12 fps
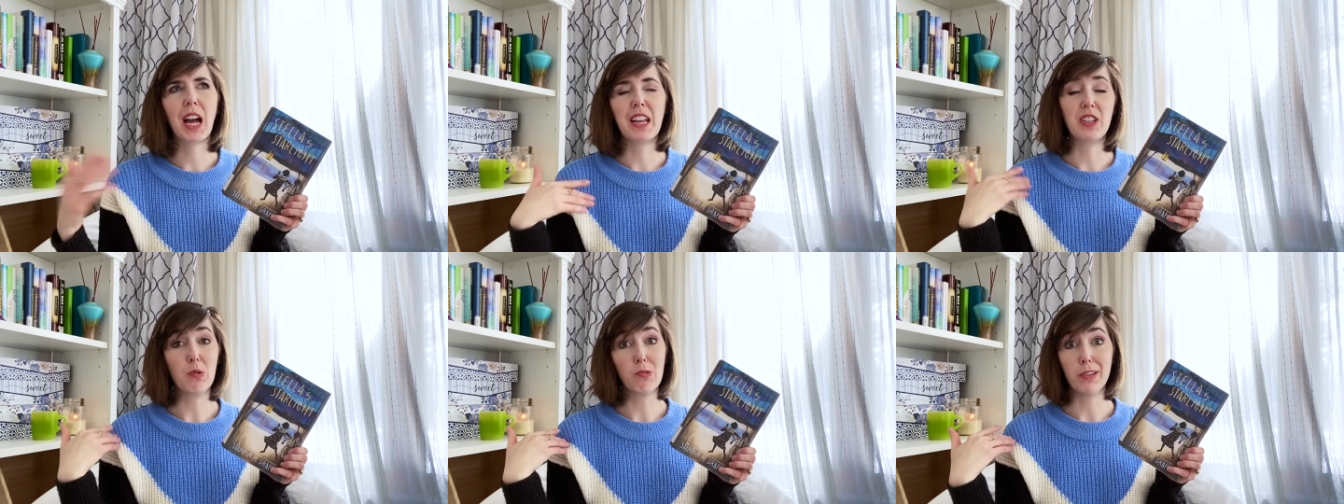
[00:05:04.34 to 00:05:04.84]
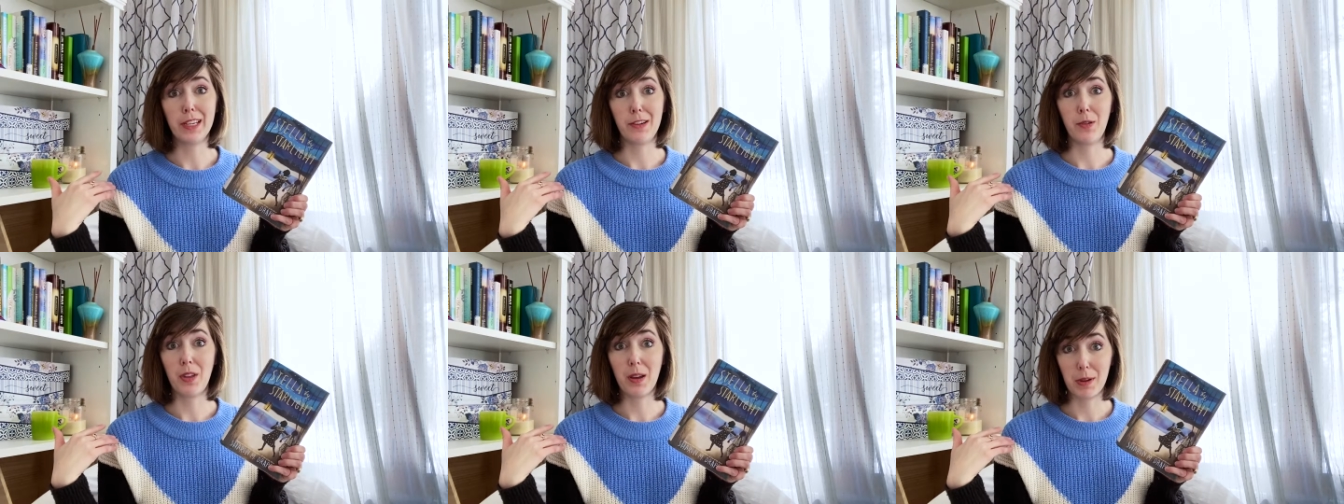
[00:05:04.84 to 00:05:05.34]
don't really
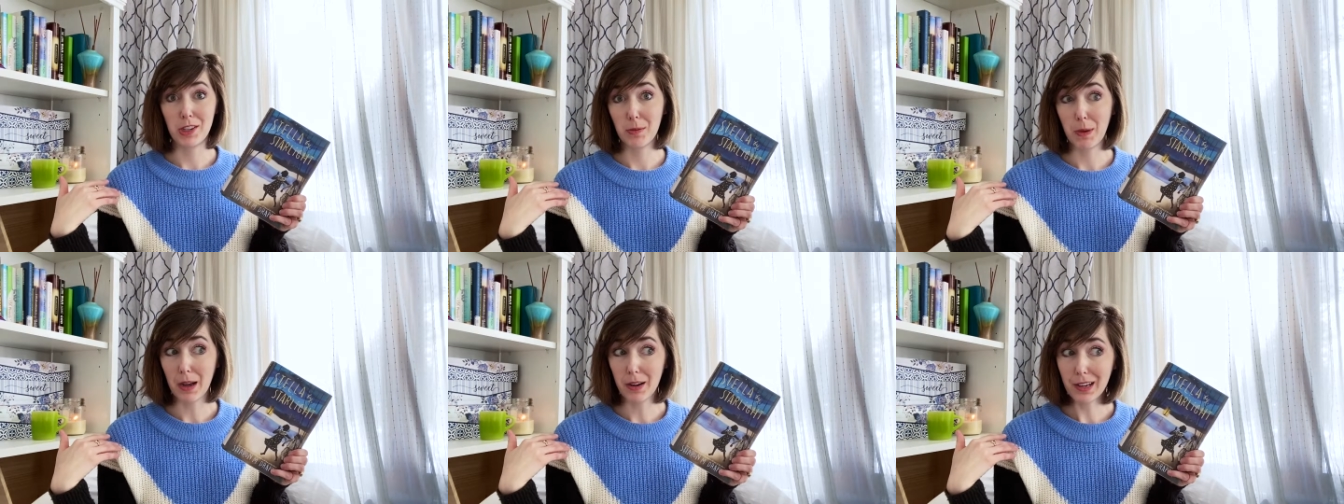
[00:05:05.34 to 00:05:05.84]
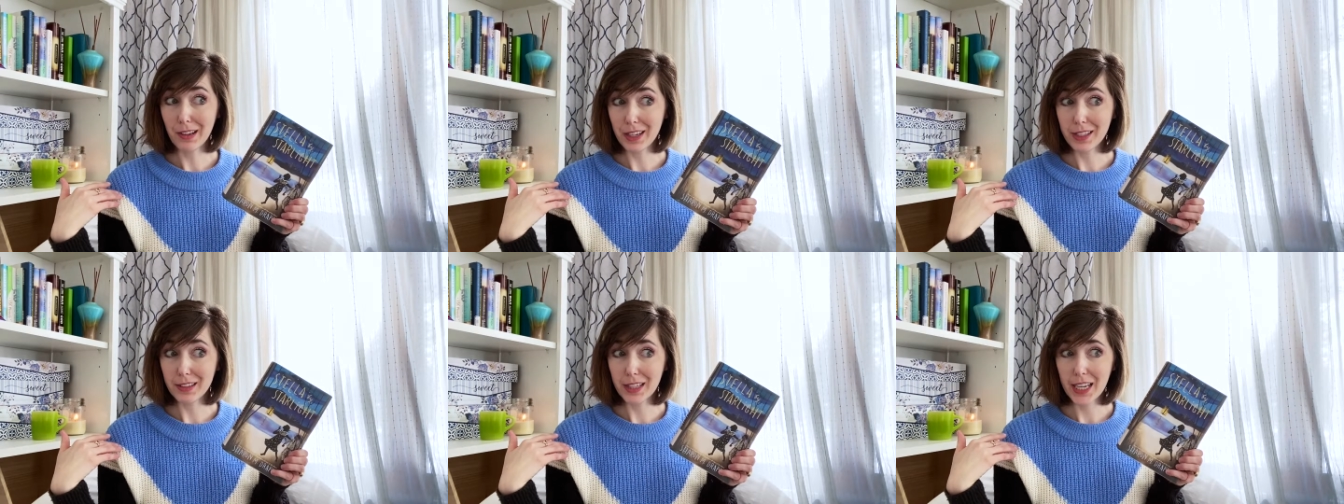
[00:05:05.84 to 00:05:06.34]
know that much about it,
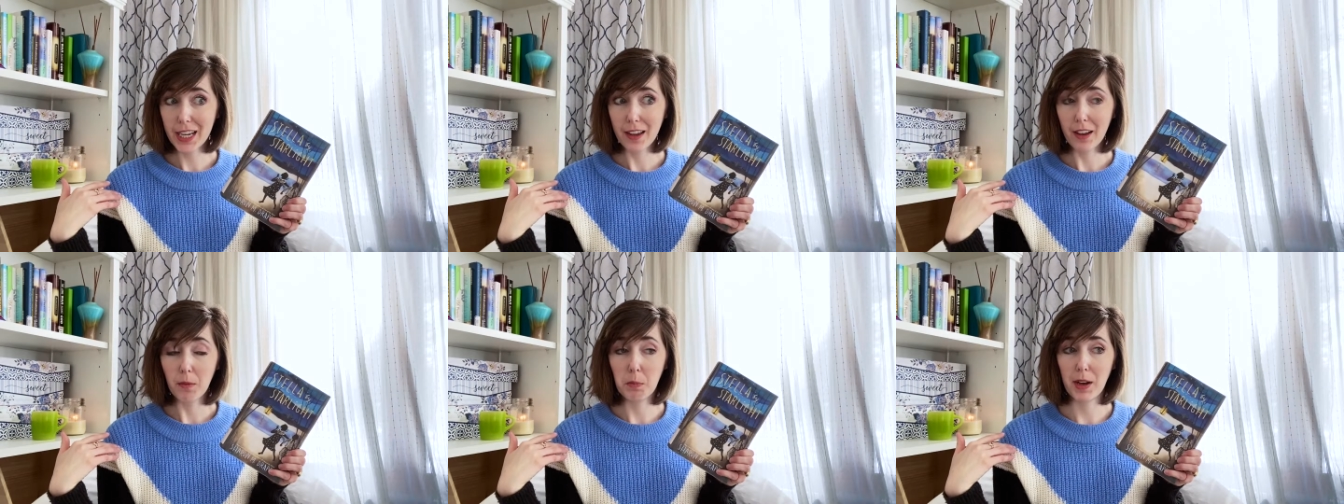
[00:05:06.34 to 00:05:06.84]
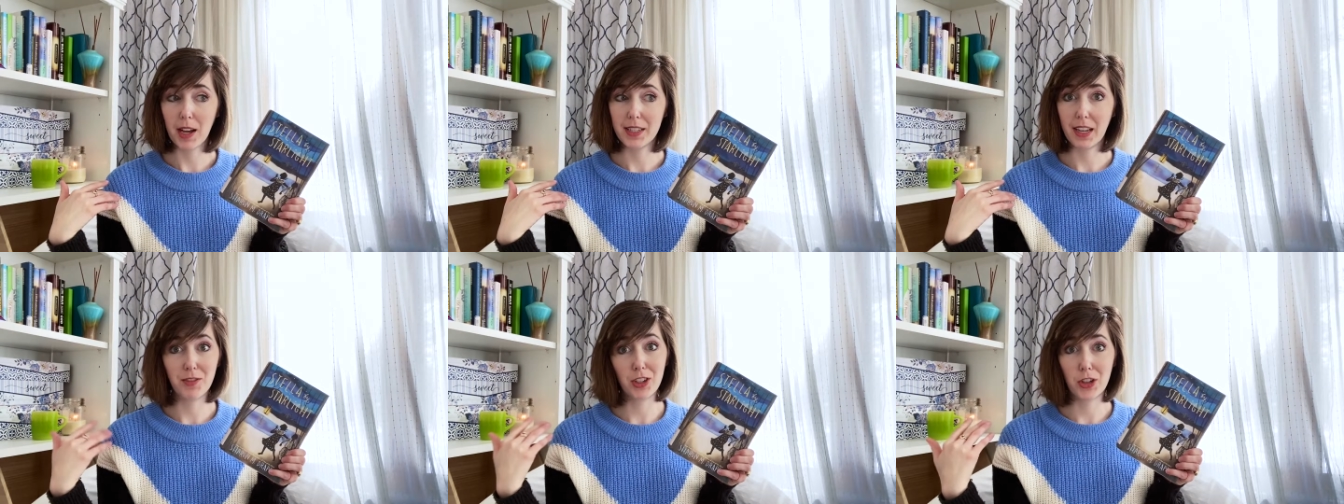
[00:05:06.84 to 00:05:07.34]
honestly, but
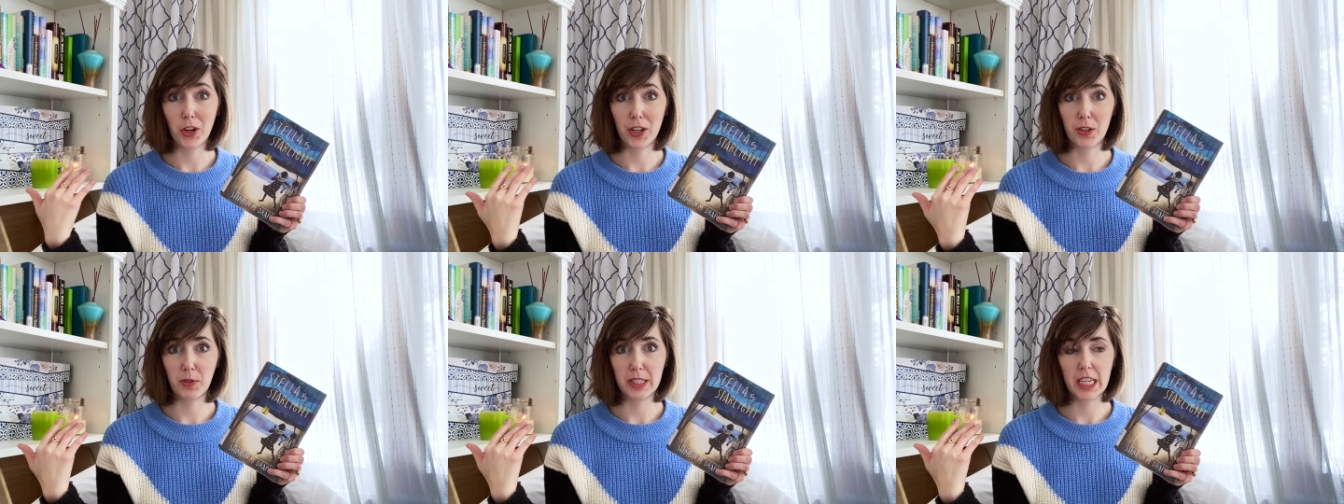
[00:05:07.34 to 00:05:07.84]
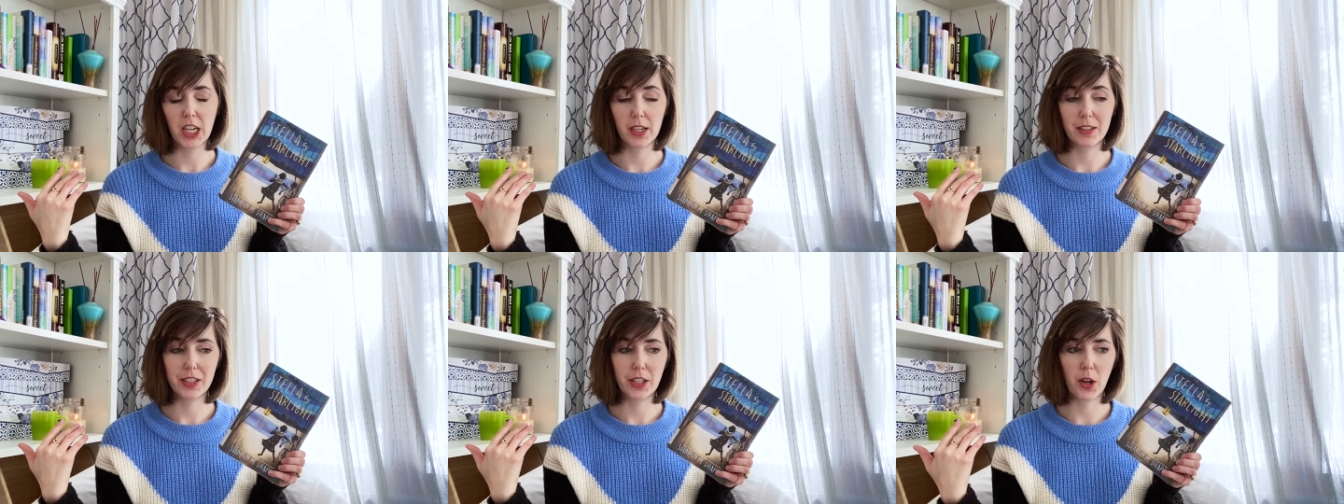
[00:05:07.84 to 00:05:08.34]
I've just heard it's really good.
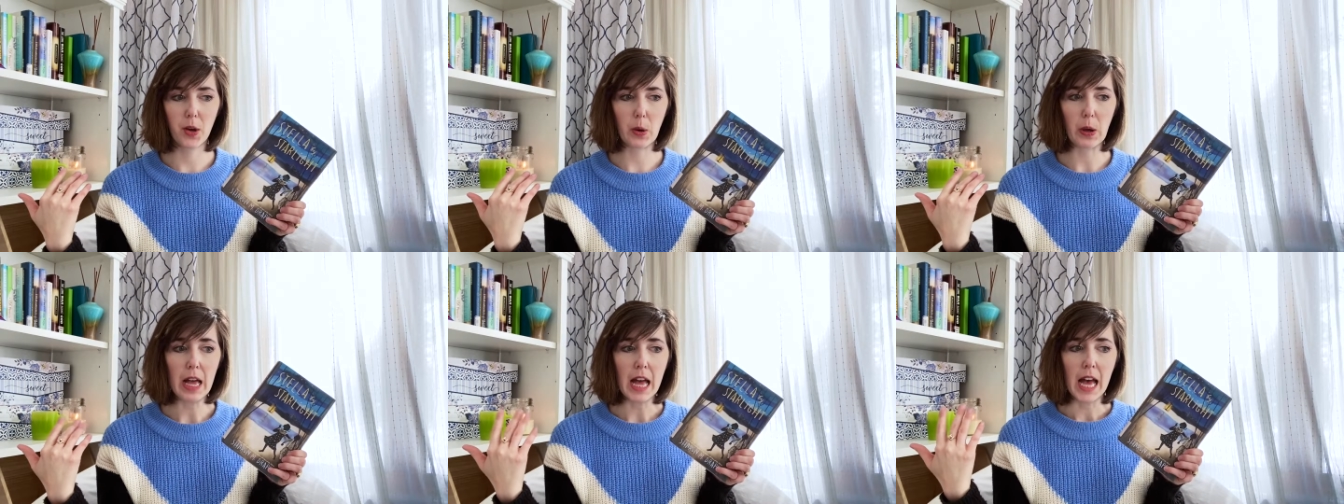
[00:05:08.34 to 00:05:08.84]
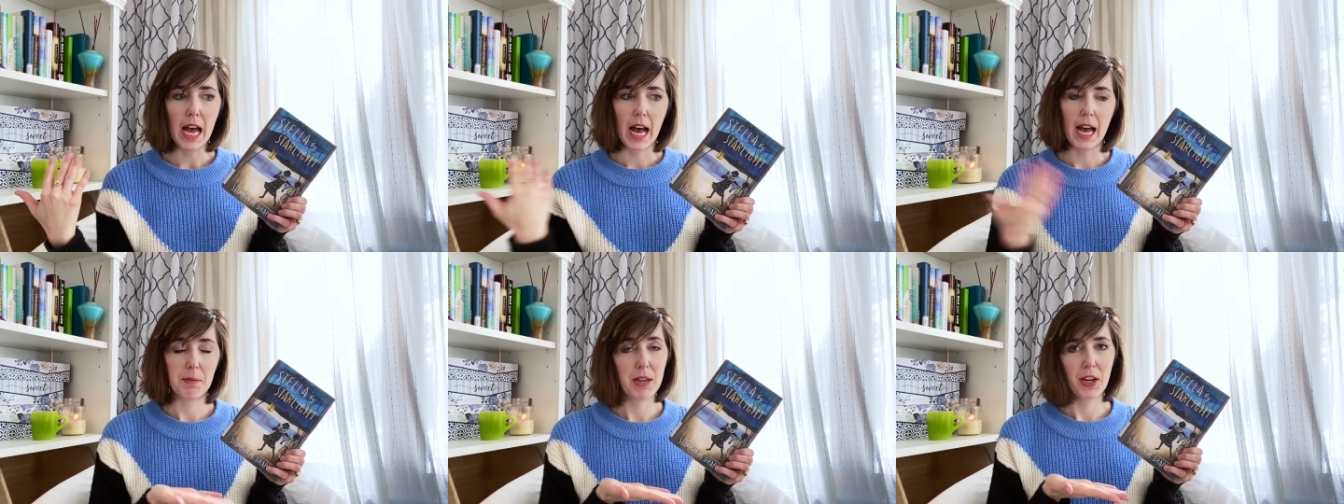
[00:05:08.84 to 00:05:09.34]
So
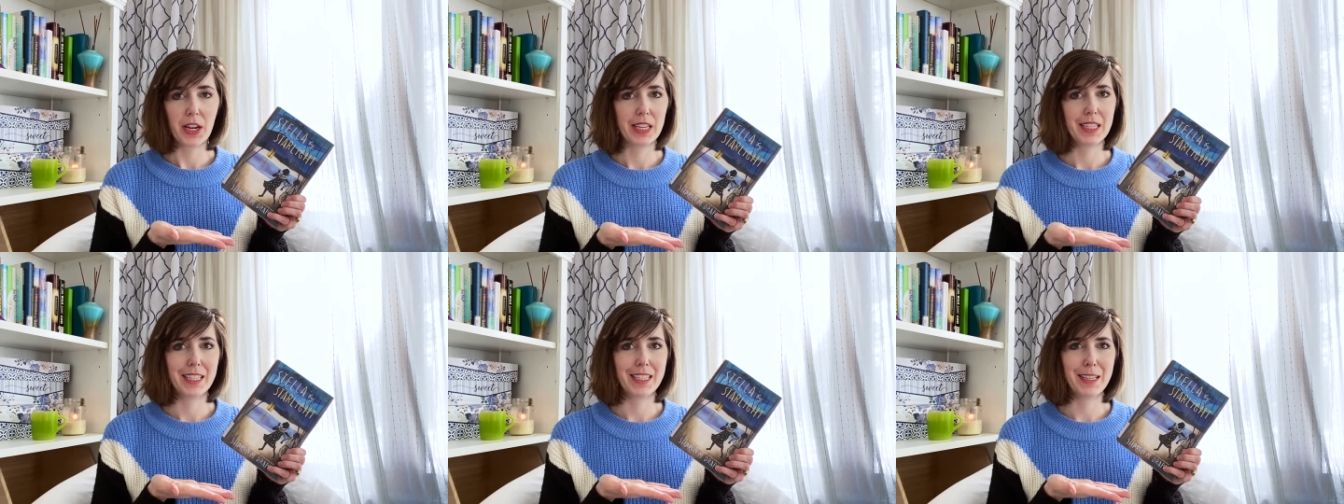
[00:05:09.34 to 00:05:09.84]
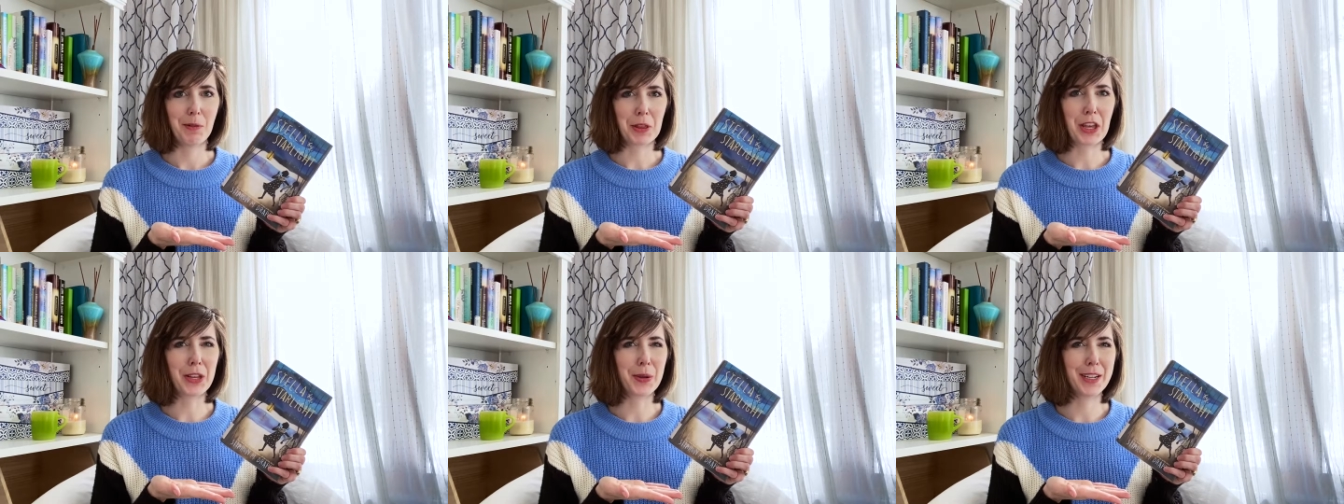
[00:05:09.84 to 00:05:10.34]
I'm curious to see what
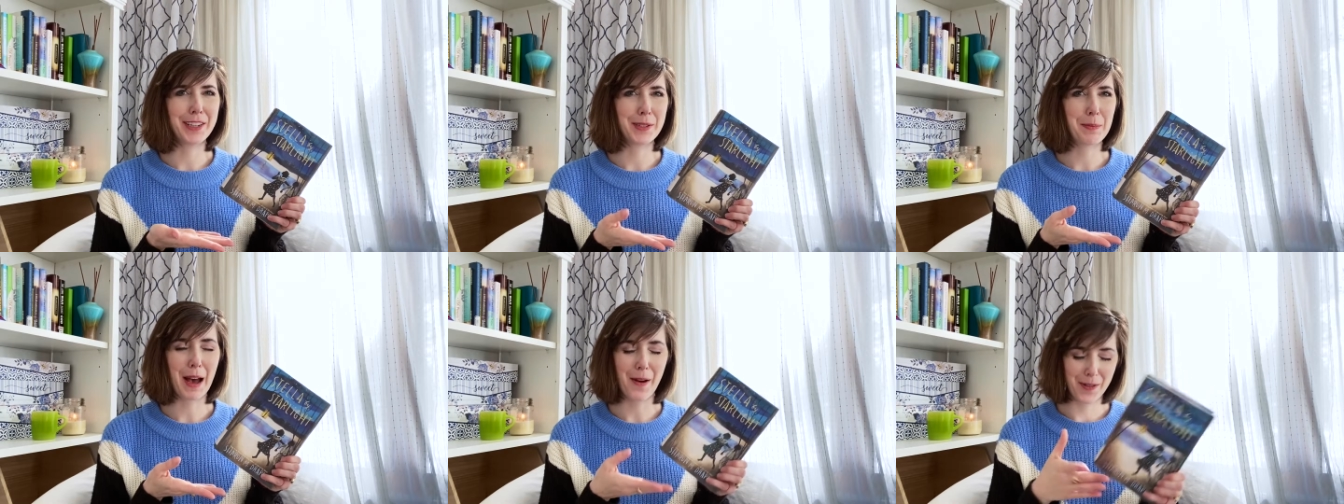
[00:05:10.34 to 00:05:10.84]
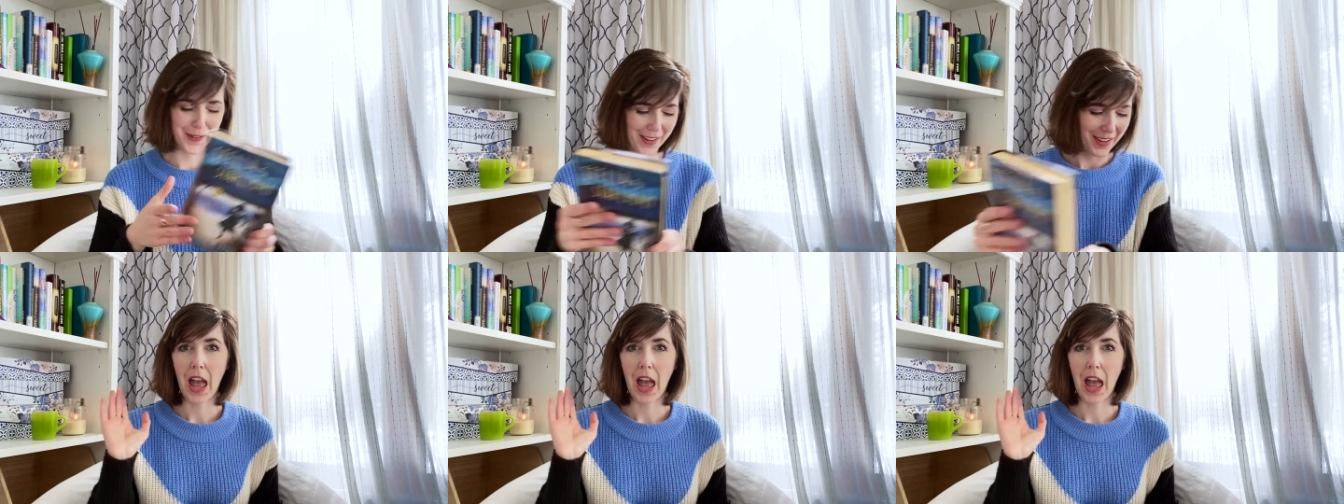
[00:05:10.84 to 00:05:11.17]
this one is about.